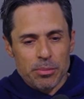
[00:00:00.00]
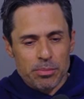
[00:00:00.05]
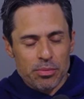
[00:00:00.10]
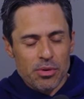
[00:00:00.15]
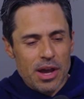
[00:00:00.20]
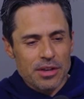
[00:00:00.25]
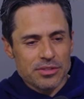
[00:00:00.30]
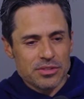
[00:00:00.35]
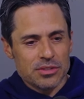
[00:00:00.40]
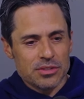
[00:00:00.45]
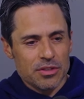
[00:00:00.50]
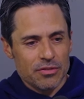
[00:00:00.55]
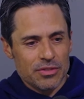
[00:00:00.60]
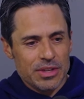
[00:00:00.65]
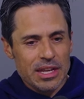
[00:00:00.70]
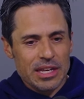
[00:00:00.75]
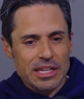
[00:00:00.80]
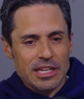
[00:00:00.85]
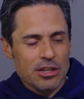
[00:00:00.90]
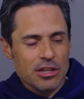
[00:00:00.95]
process of
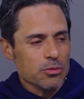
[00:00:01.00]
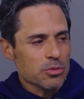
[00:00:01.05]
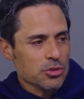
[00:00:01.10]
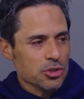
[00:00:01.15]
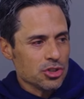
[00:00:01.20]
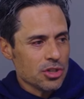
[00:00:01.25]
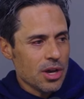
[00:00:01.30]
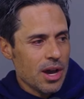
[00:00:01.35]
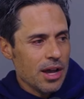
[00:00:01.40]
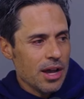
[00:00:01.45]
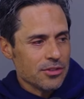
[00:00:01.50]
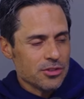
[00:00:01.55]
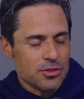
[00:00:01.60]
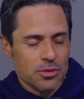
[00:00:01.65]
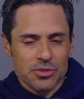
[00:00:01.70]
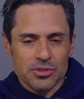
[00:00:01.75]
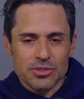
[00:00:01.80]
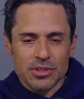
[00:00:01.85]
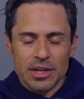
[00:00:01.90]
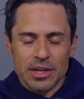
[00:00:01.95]
getting into a shot.
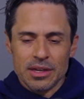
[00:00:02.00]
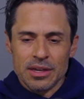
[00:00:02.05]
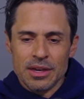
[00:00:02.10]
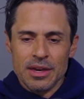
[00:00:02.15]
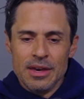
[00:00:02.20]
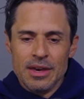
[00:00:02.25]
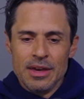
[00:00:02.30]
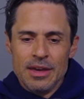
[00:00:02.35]
So it's like,